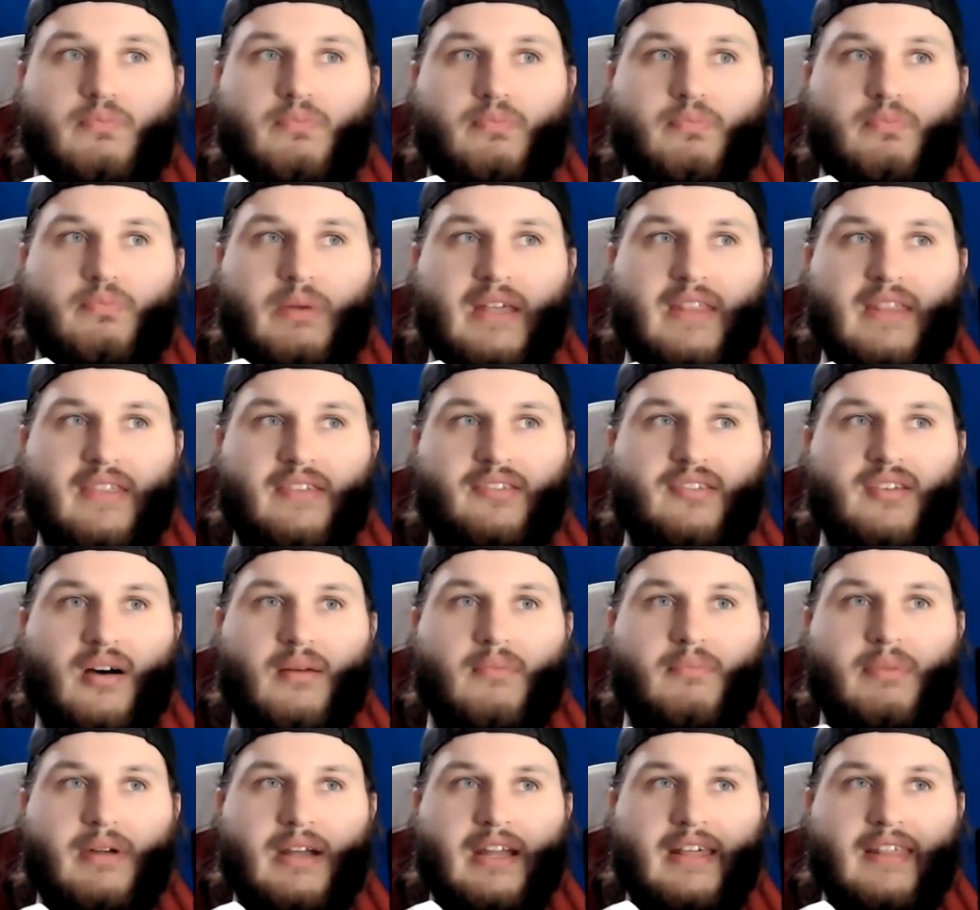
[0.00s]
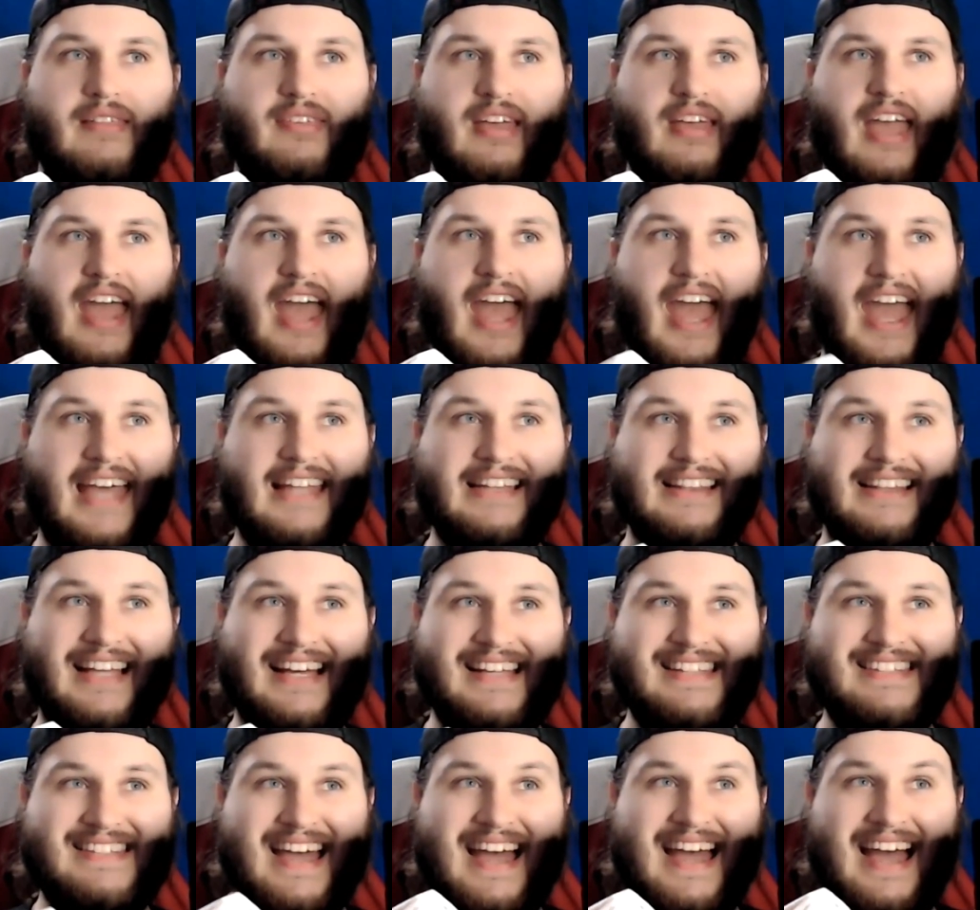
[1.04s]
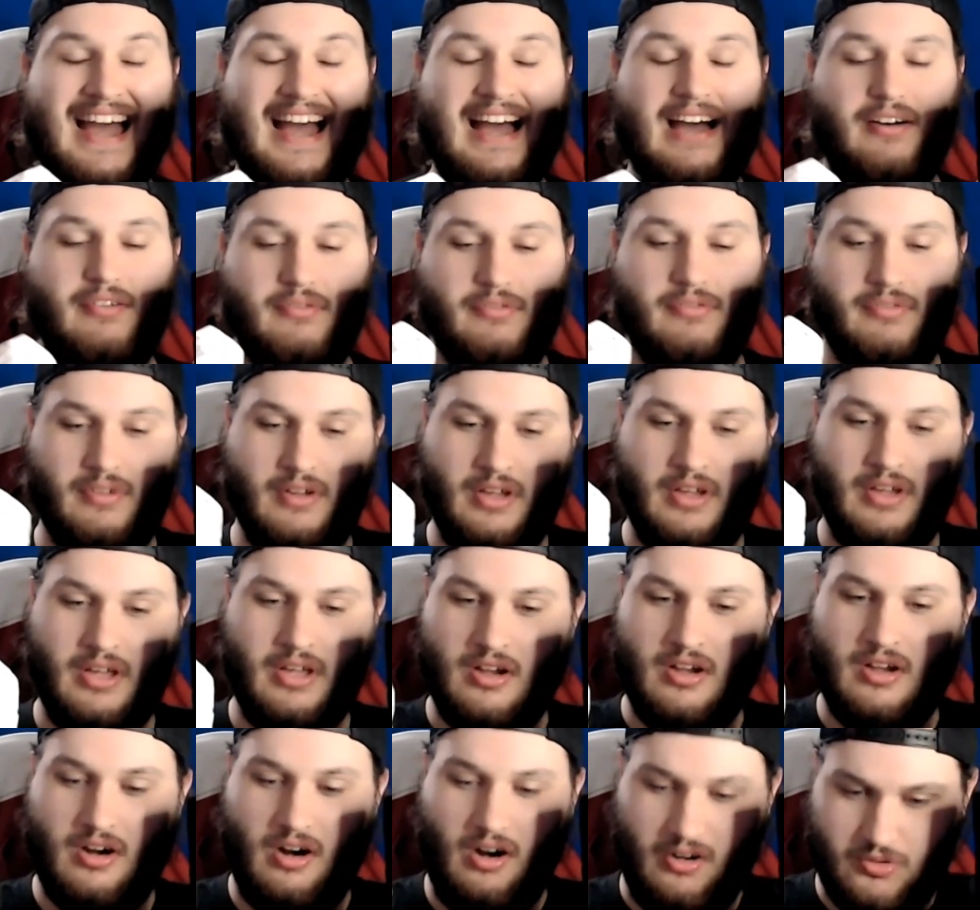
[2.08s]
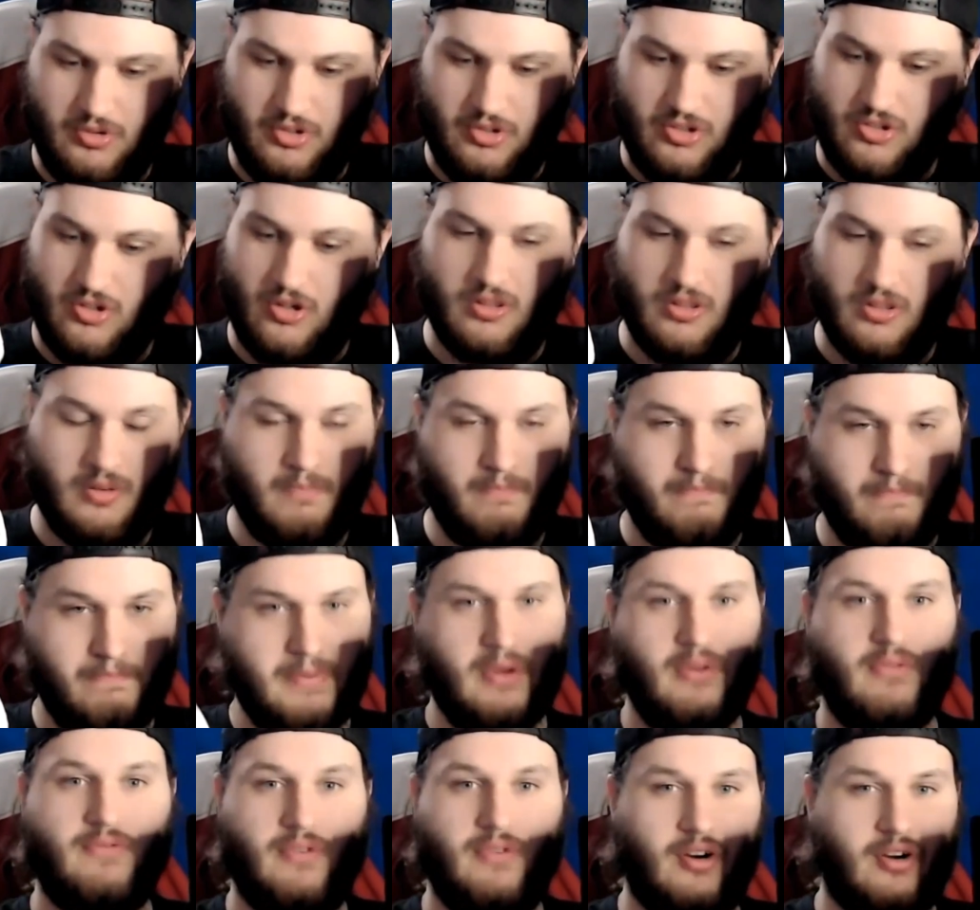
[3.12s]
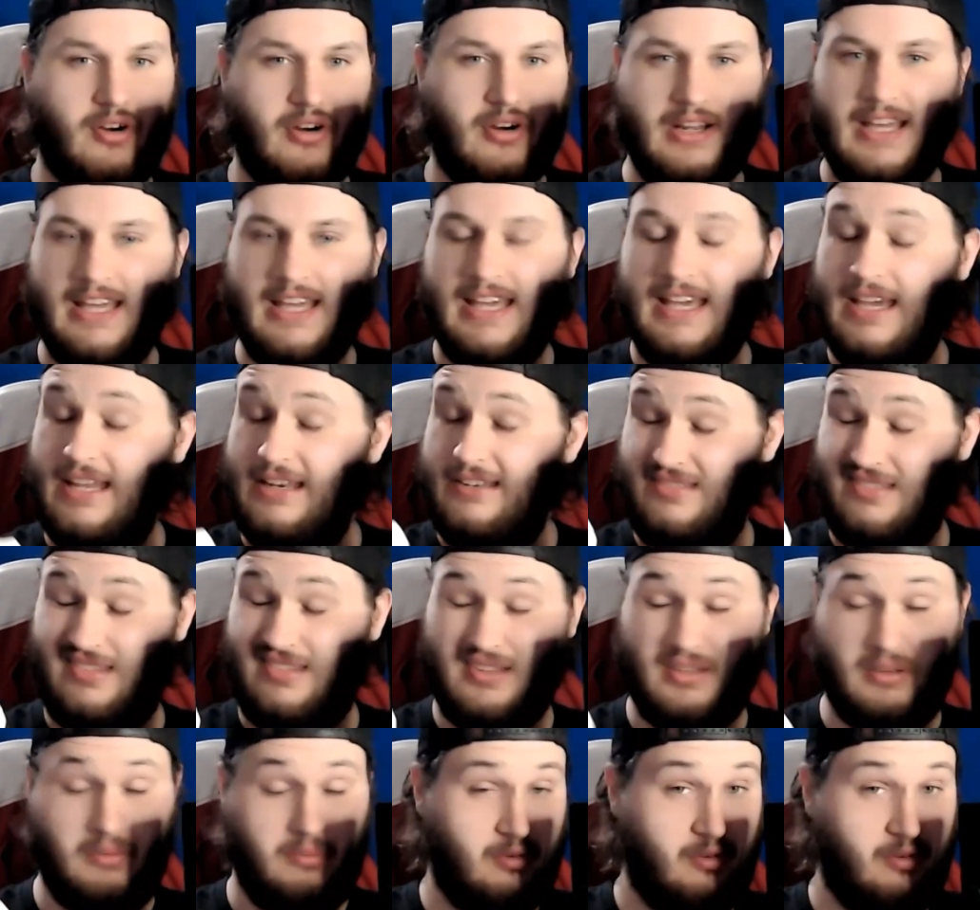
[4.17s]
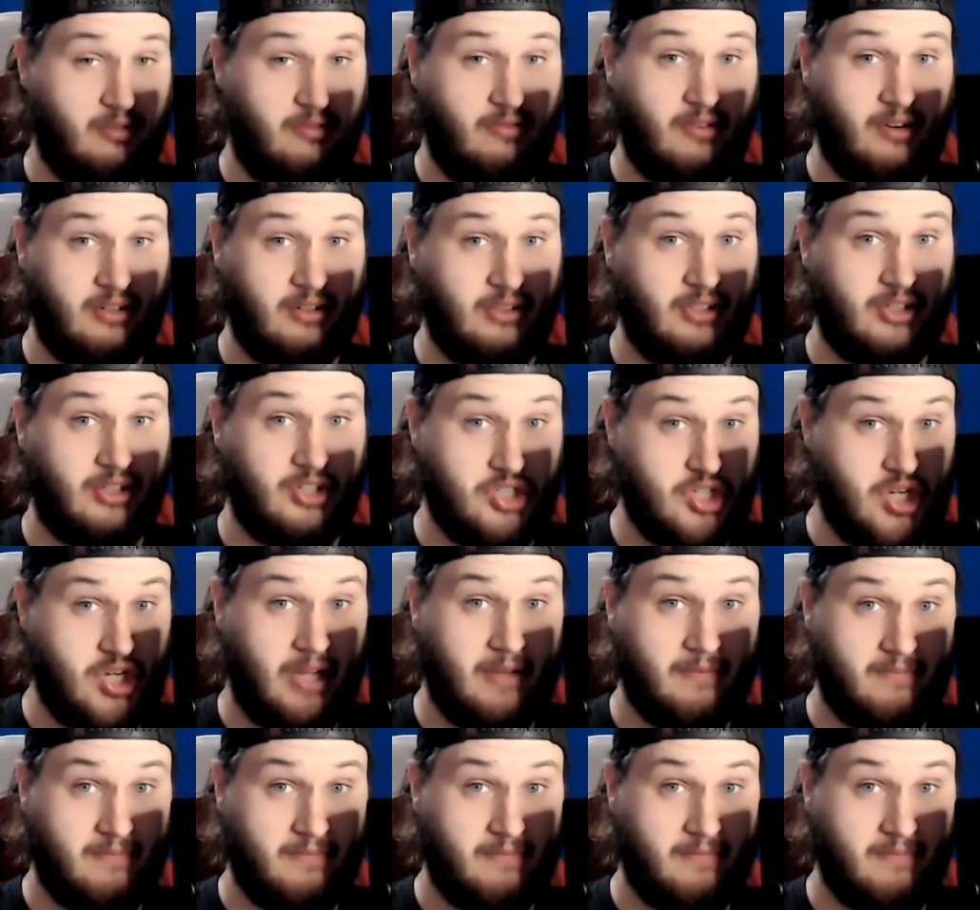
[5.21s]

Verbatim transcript: be this company that's like, hey, let's have our, it's called the Buford, and it's freaking legit.